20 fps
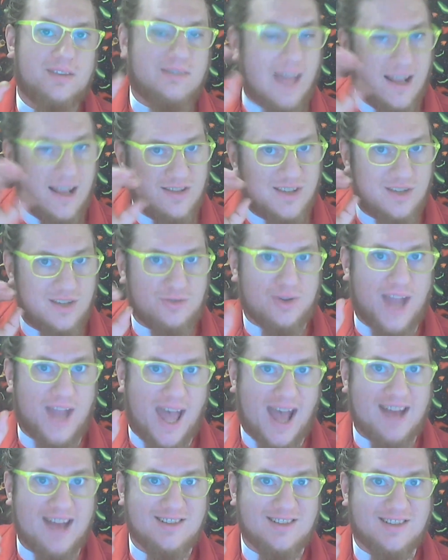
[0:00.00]
that citric
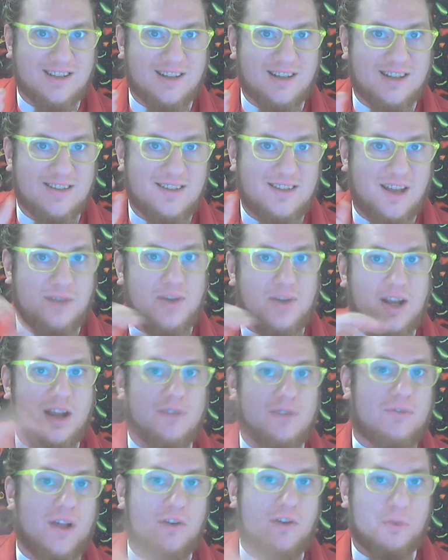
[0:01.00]
acid instead of getting
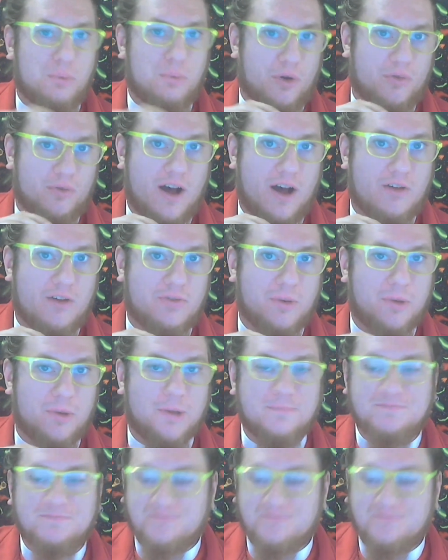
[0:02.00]
a flavor profile from it.